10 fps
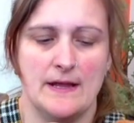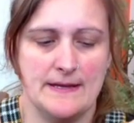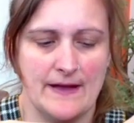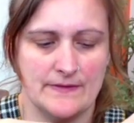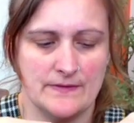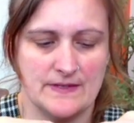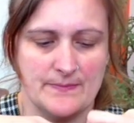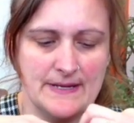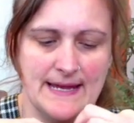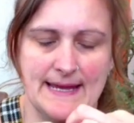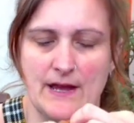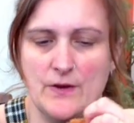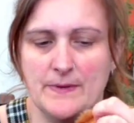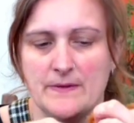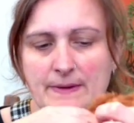and you have to just split it
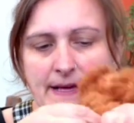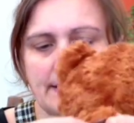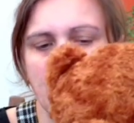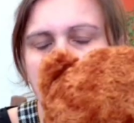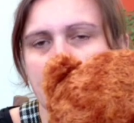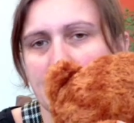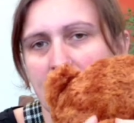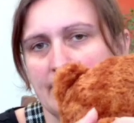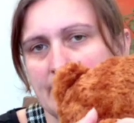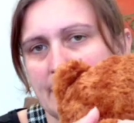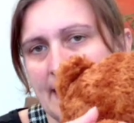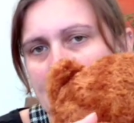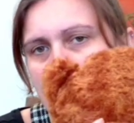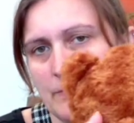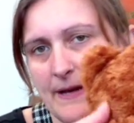open a bit so you can get the
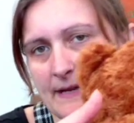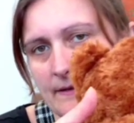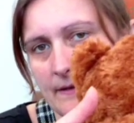K2 in.